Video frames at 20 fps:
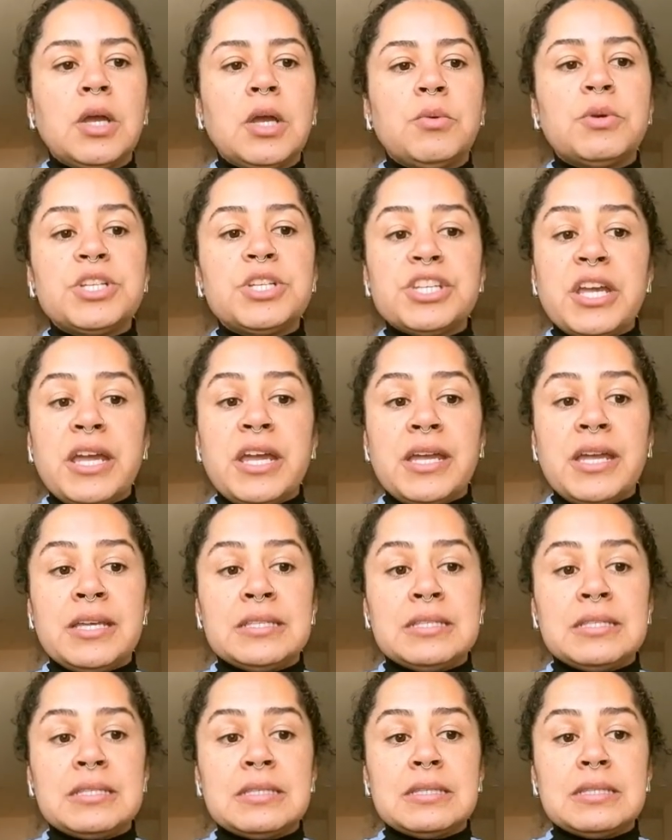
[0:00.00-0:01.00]
which
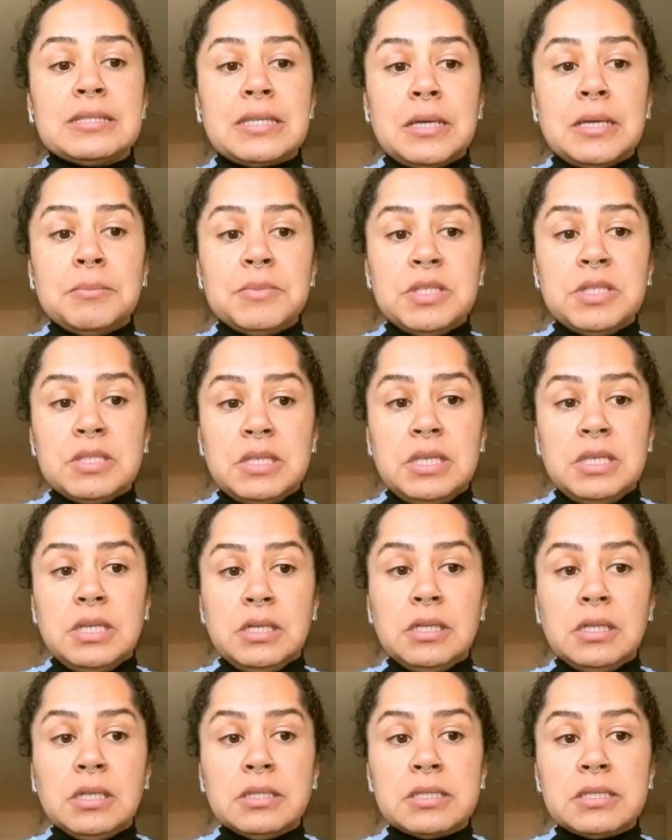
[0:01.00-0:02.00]
has some
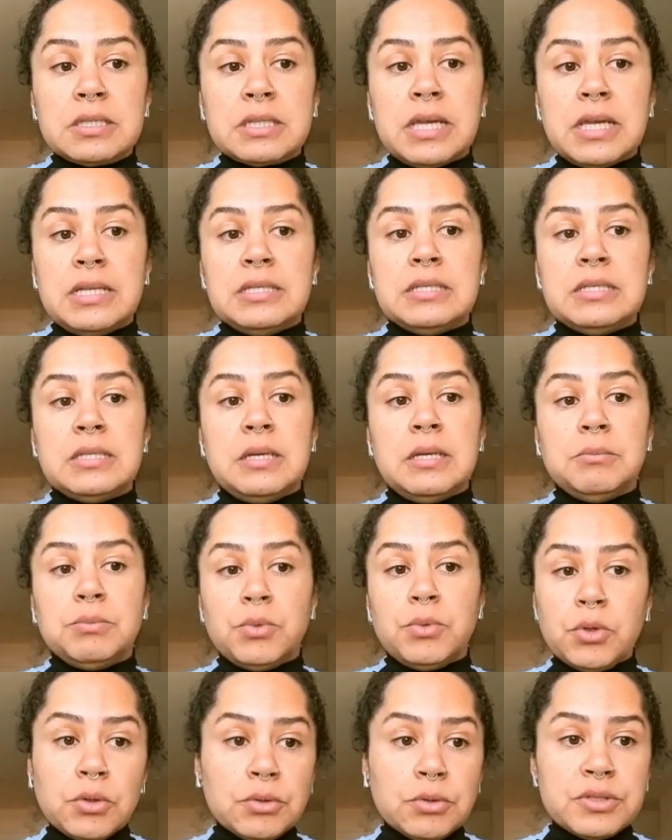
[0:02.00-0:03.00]
skills and some
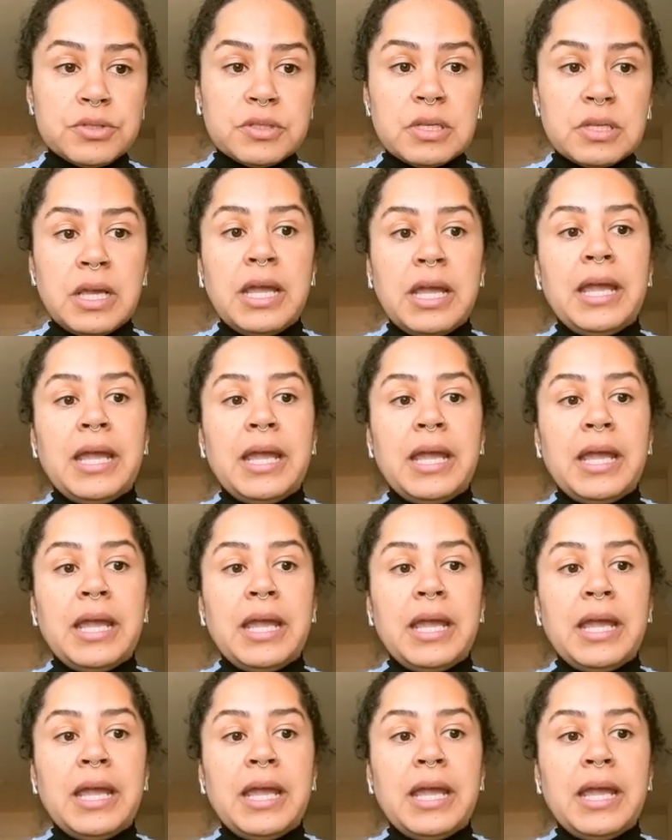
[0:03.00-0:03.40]
rules,